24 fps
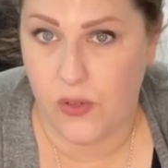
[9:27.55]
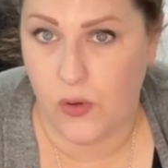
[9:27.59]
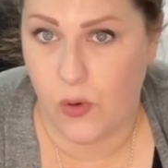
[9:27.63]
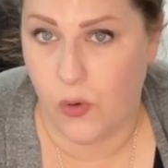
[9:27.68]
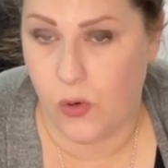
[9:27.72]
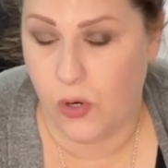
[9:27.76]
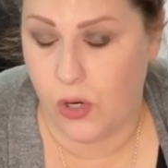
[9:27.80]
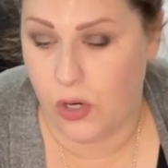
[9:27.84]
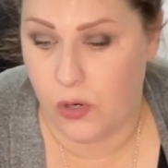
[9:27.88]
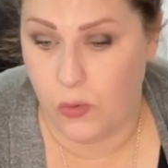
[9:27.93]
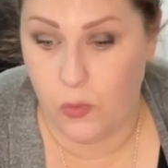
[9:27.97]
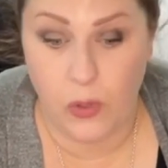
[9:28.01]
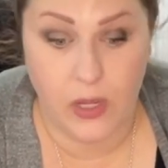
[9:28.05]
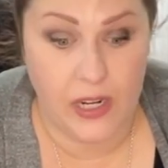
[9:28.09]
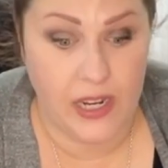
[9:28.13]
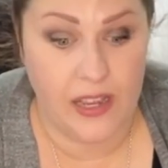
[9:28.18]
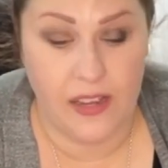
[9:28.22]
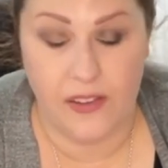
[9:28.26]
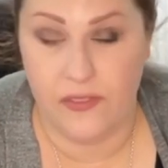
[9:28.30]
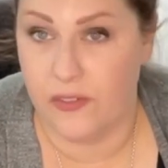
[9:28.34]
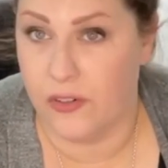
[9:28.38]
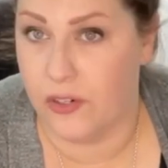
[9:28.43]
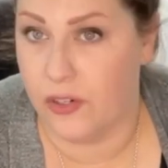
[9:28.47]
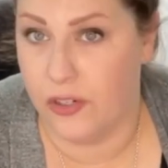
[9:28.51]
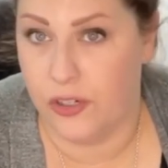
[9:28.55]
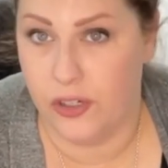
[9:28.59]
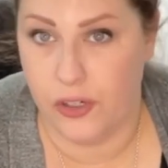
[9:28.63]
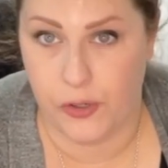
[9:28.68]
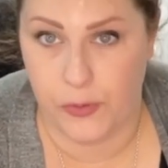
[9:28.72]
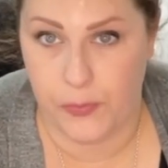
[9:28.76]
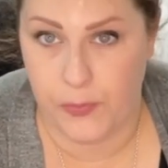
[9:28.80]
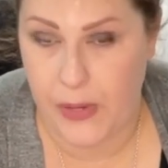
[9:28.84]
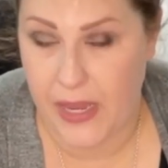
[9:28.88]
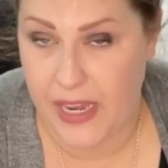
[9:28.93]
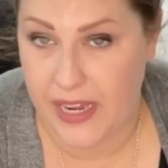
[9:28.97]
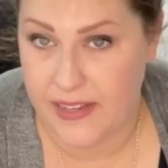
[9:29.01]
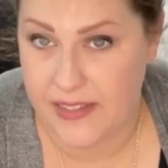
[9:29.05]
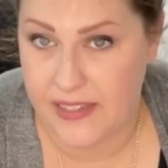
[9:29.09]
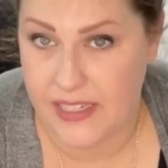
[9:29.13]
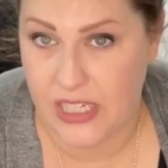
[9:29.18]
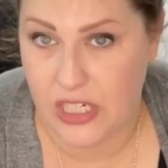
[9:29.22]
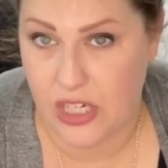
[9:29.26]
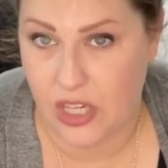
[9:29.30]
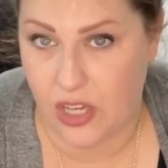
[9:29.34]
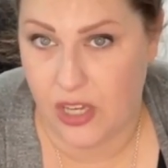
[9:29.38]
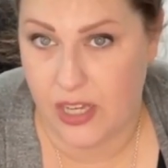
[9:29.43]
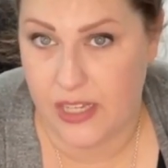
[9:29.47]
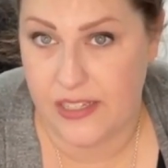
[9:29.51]
or whatever you're painting
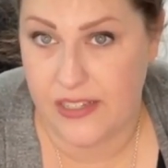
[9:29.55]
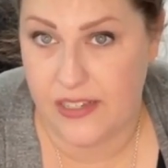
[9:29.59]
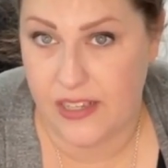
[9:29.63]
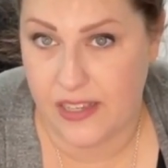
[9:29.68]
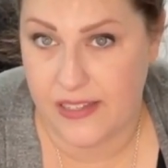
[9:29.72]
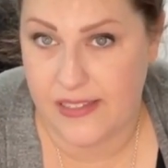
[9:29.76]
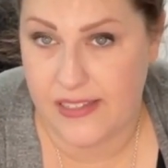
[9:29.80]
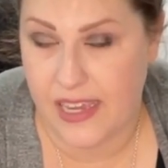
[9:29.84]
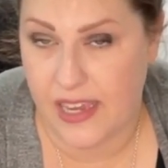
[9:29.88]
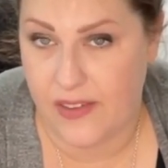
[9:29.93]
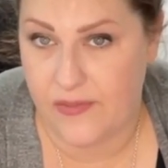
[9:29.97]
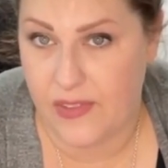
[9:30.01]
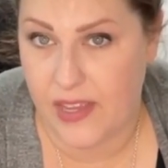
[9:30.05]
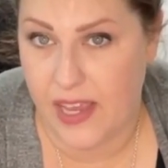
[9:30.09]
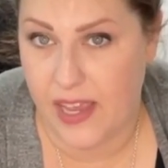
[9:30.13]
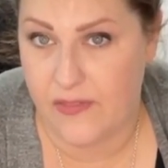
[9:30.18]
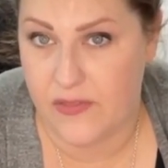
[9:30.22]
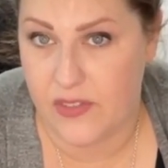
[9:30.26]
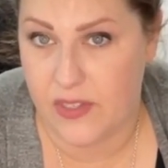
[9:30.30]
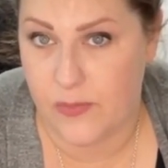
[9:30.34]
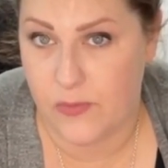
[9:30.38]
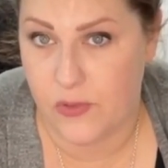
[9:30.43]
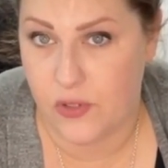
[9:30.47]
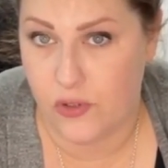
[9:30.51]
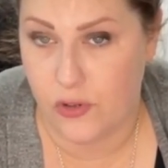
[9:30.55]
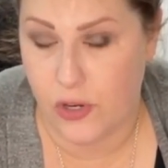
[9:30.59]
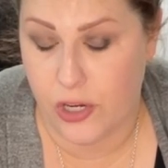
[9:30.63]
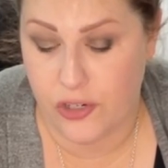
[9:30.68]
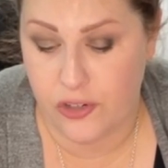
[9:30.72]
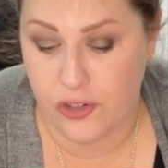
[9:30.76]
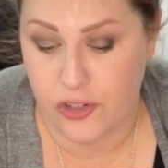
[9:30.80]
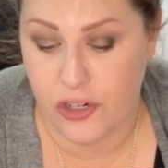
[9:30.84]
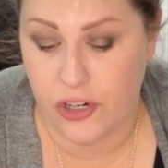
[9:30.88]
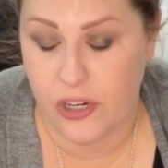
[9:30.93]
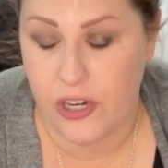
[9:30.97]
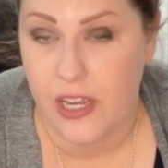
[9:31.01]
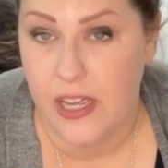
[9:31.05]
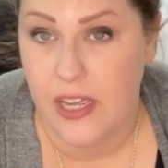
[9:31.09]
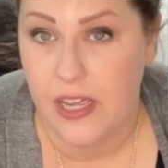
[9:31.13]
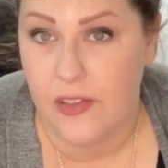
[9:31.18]
on does have to have some structure,